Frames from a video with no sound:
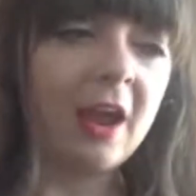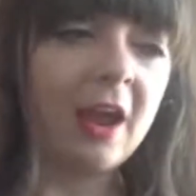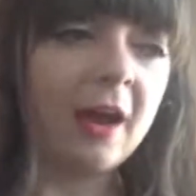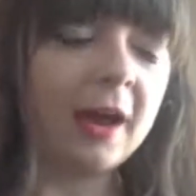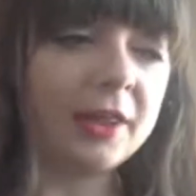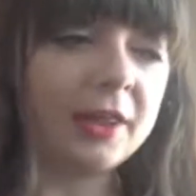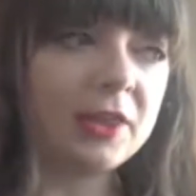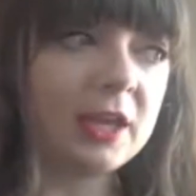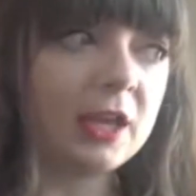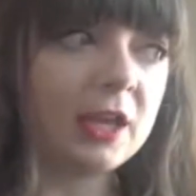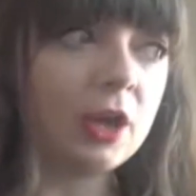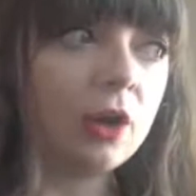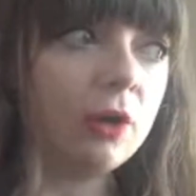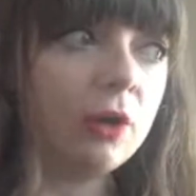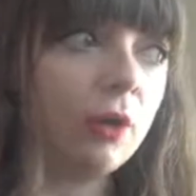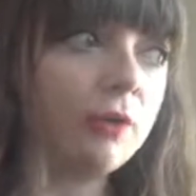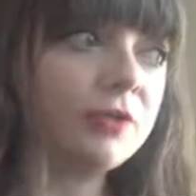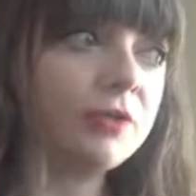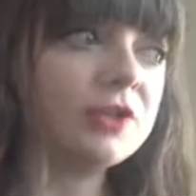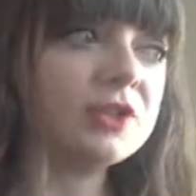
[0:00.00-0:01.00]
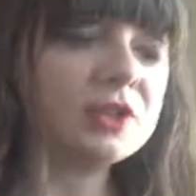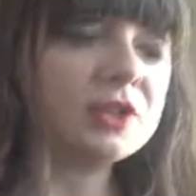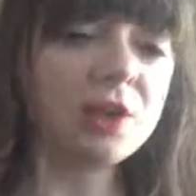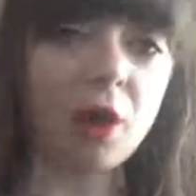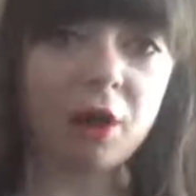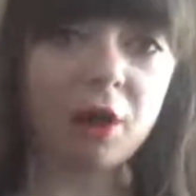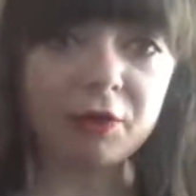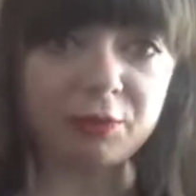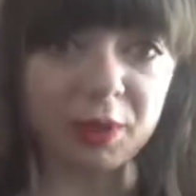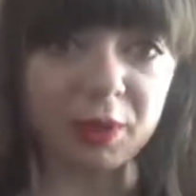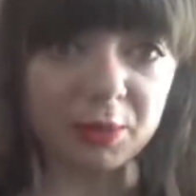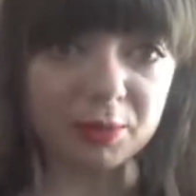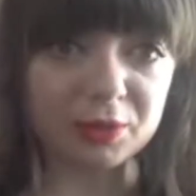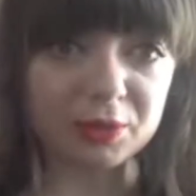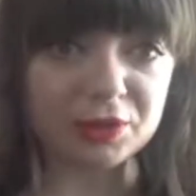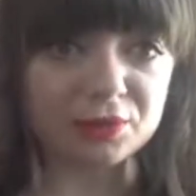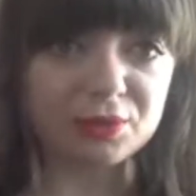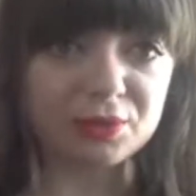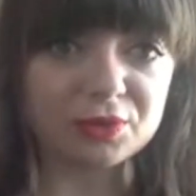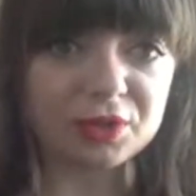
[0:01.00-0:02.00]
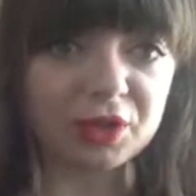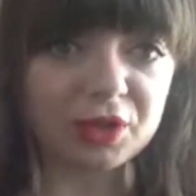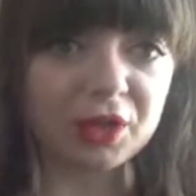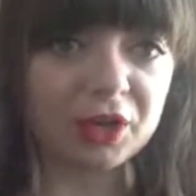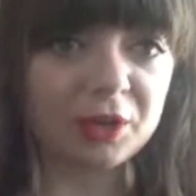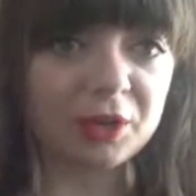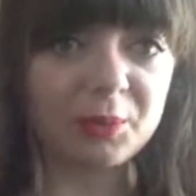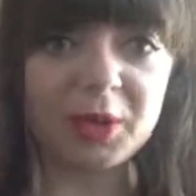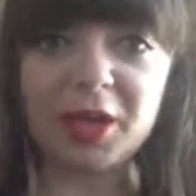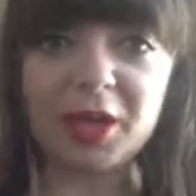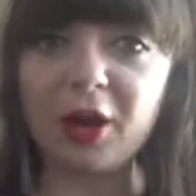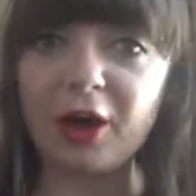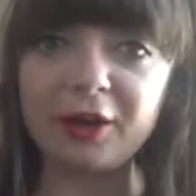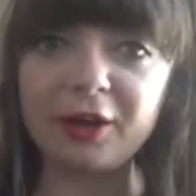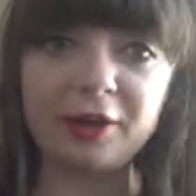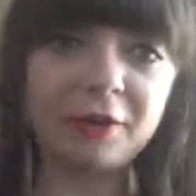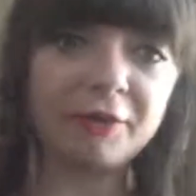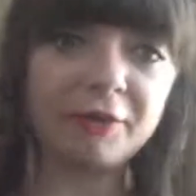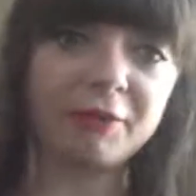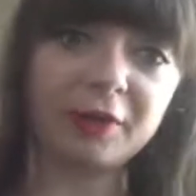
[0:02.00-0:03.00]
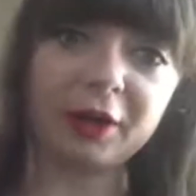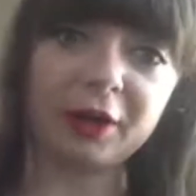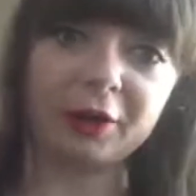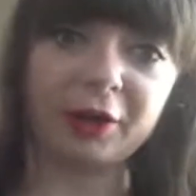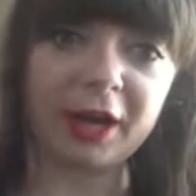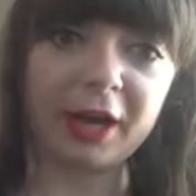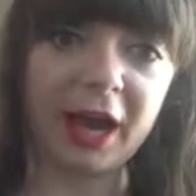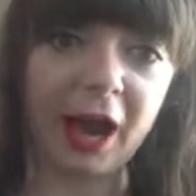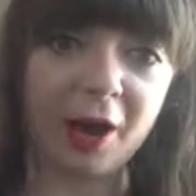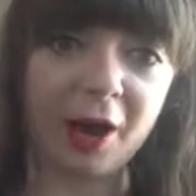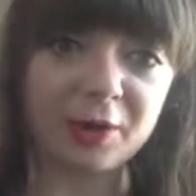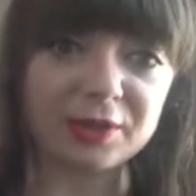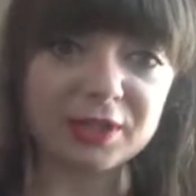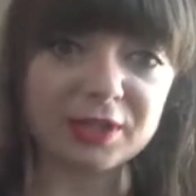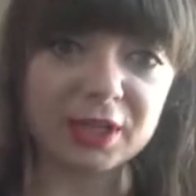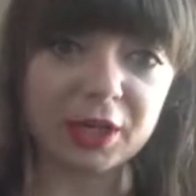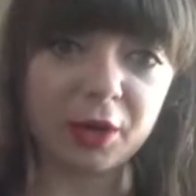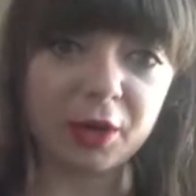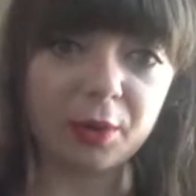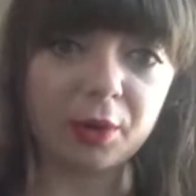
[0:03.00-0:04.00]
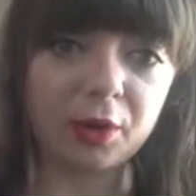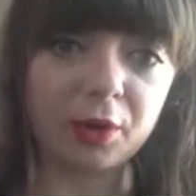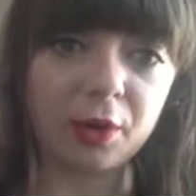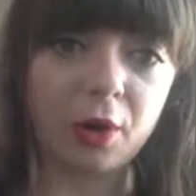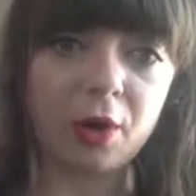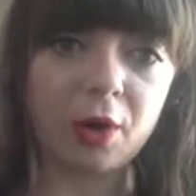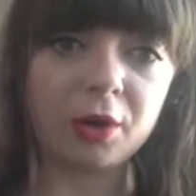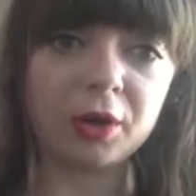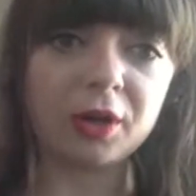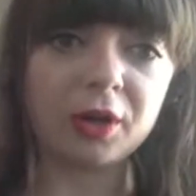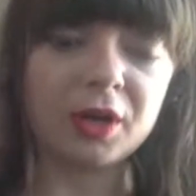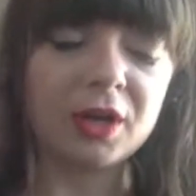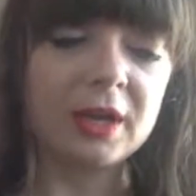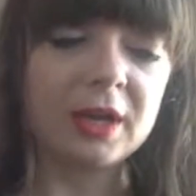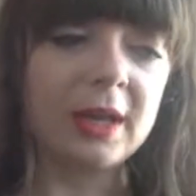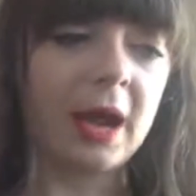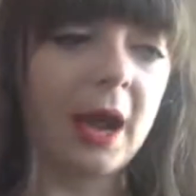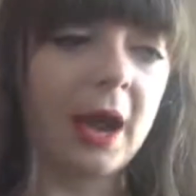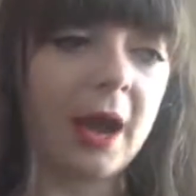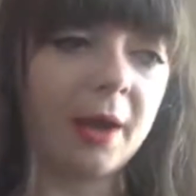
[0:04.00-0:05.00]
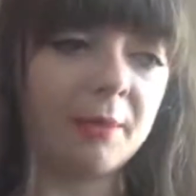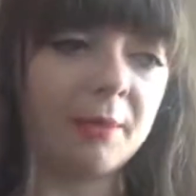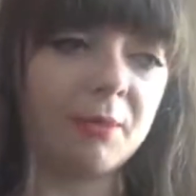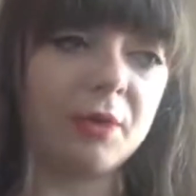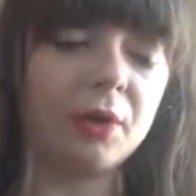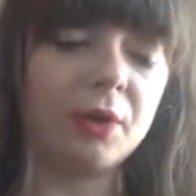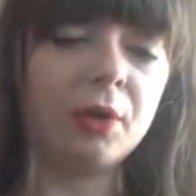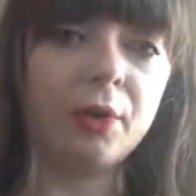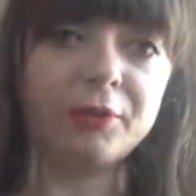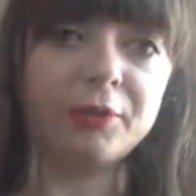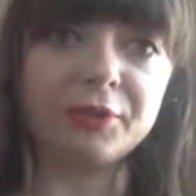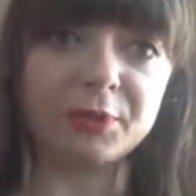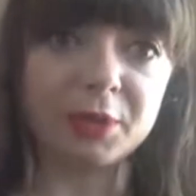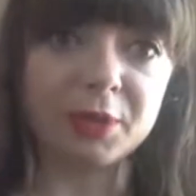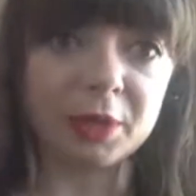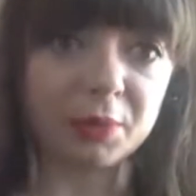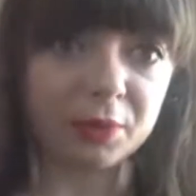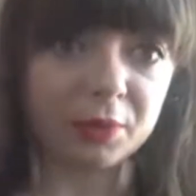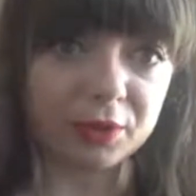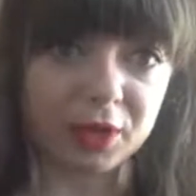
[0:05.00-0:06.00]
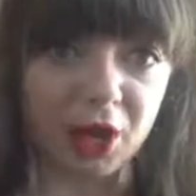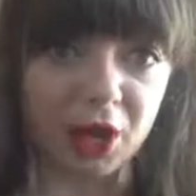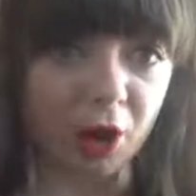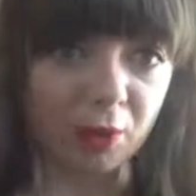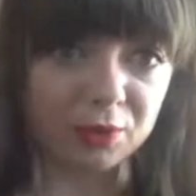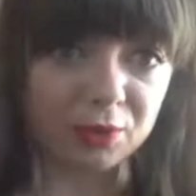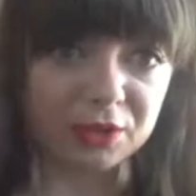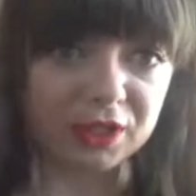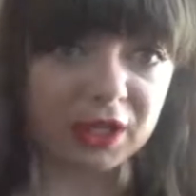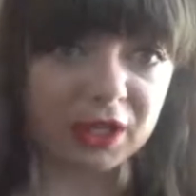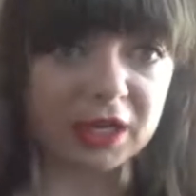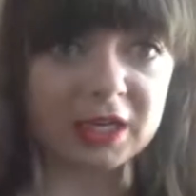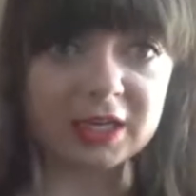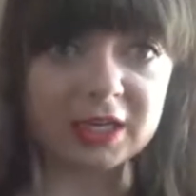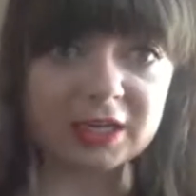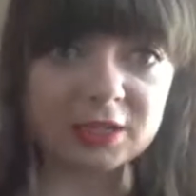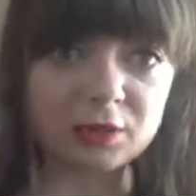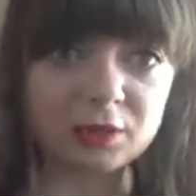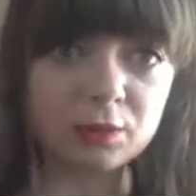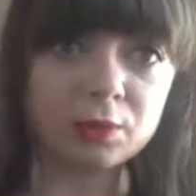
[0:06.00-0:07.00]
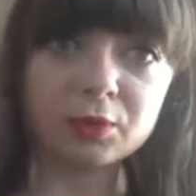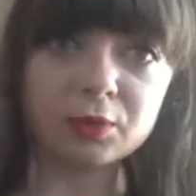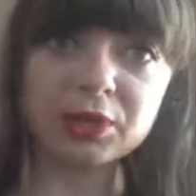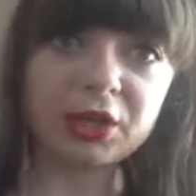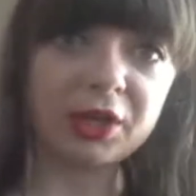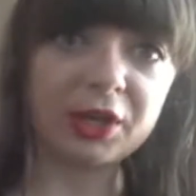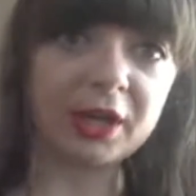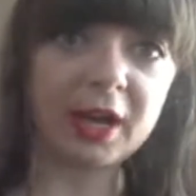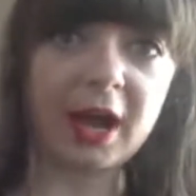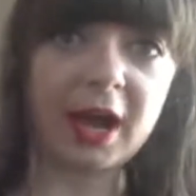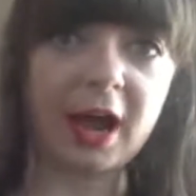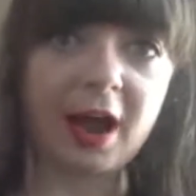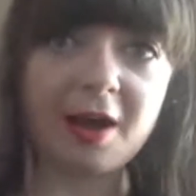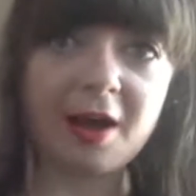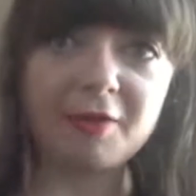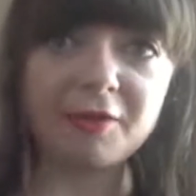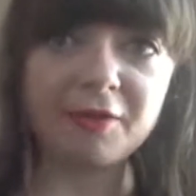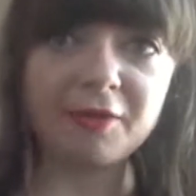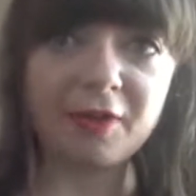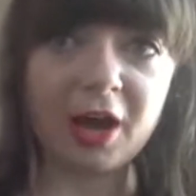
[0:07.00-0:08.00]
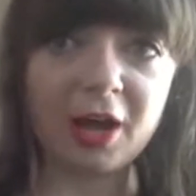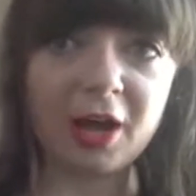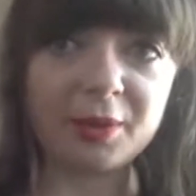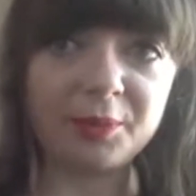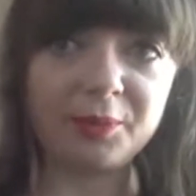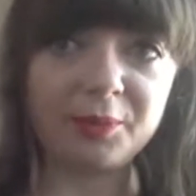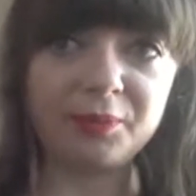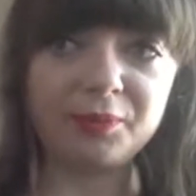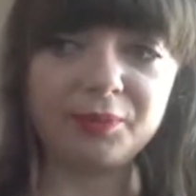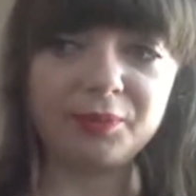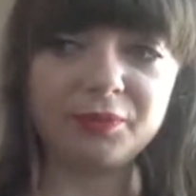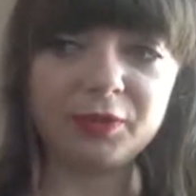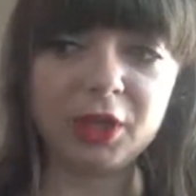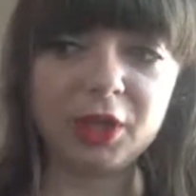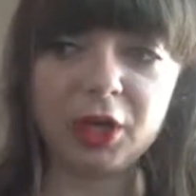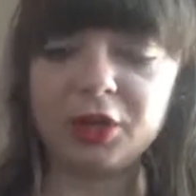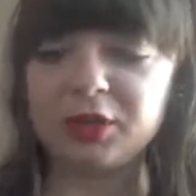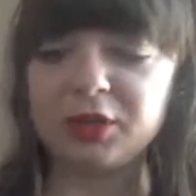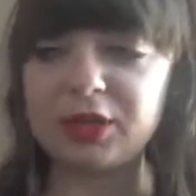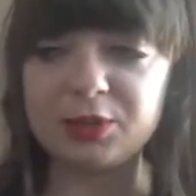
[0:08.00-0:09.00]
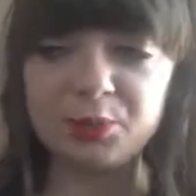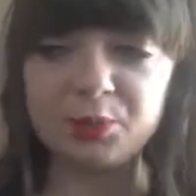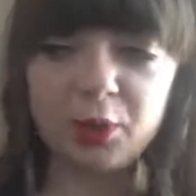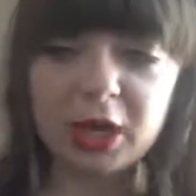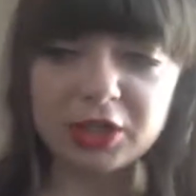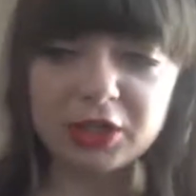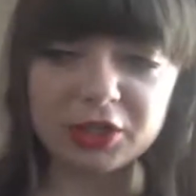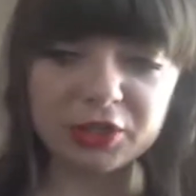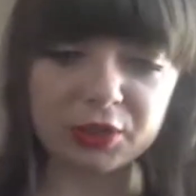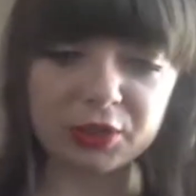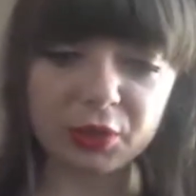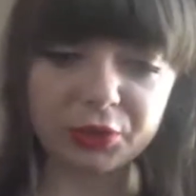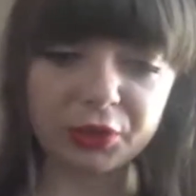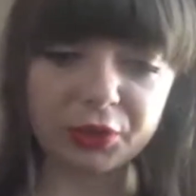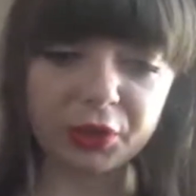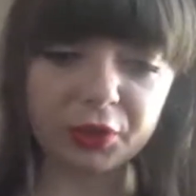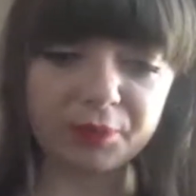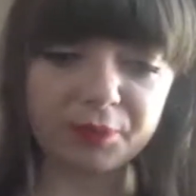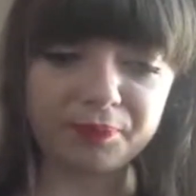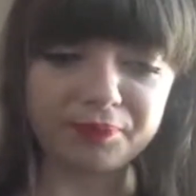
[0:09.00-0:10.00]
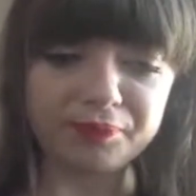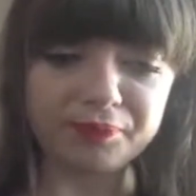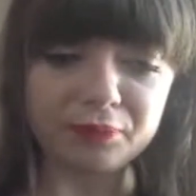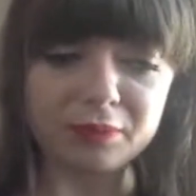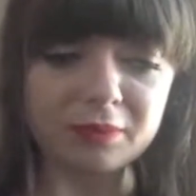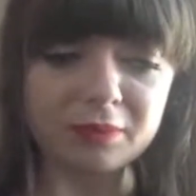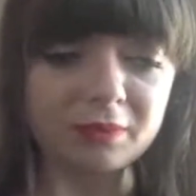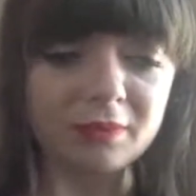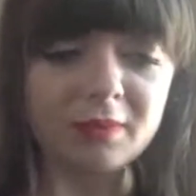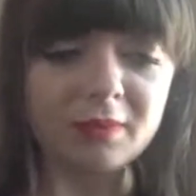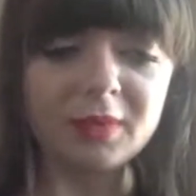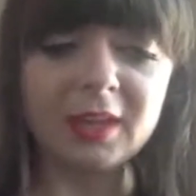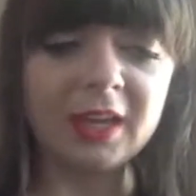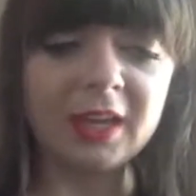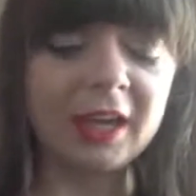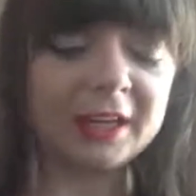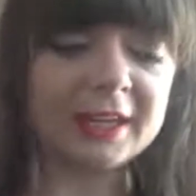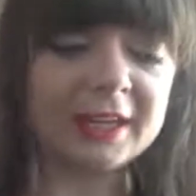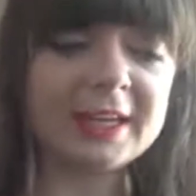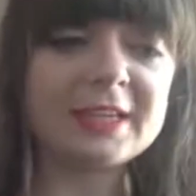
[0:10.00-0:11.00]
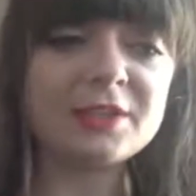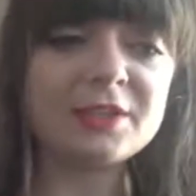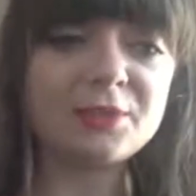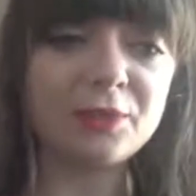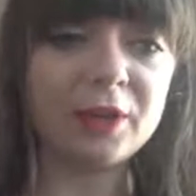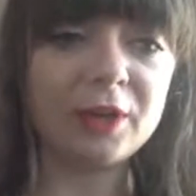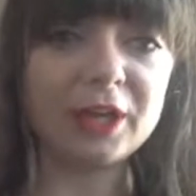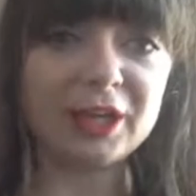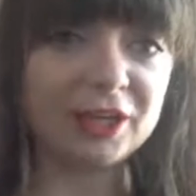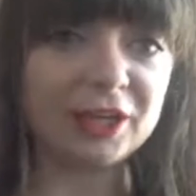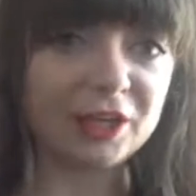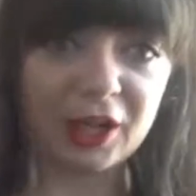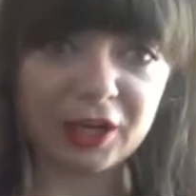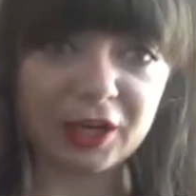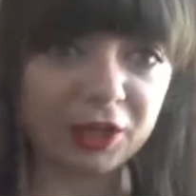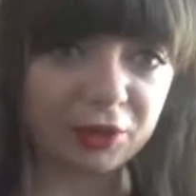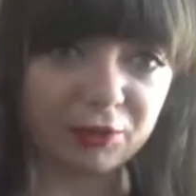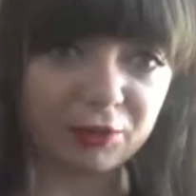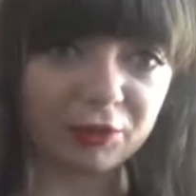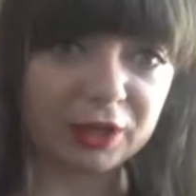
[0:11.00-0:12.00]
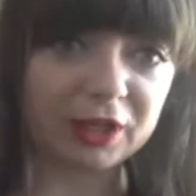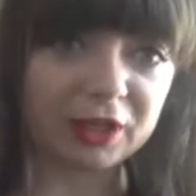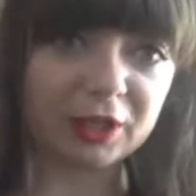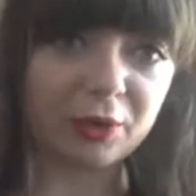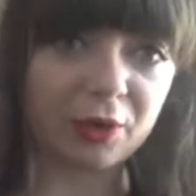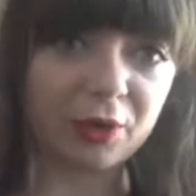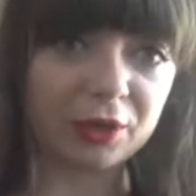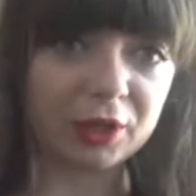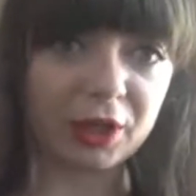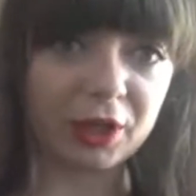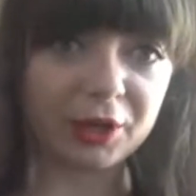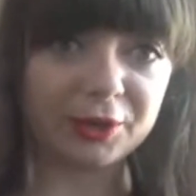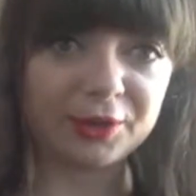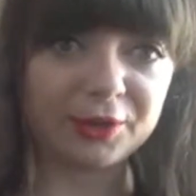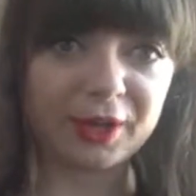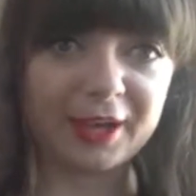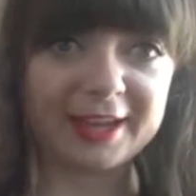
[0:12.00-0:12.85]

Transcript: I think a lot of the staff members are also going to be kind of figuring it out as they go along. A lot of the people in the older years are also going to have these pressures on them. And it's really like you're really not alone.